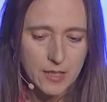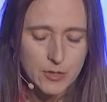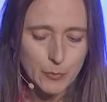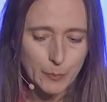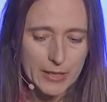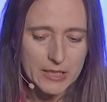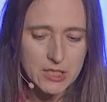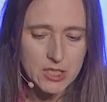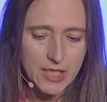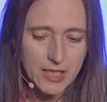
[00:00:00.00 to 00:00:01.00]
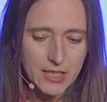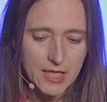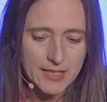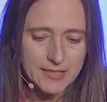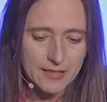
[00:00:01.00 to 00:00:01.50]
supply
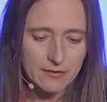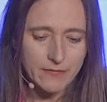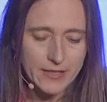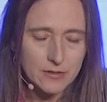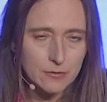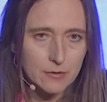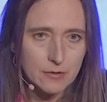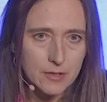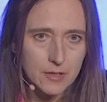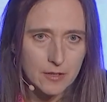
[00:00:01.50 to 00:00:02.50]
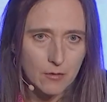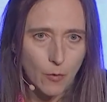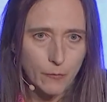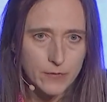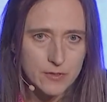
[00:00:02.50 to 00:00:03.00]
chain attack vector
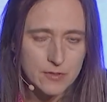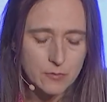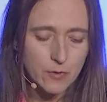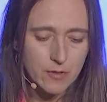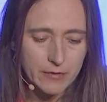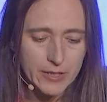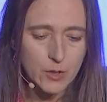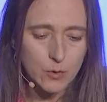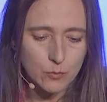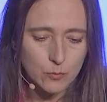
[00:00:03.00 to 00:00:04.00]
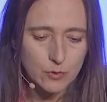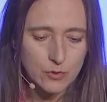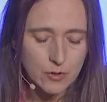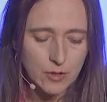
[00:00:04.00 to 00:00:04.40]
offers very good,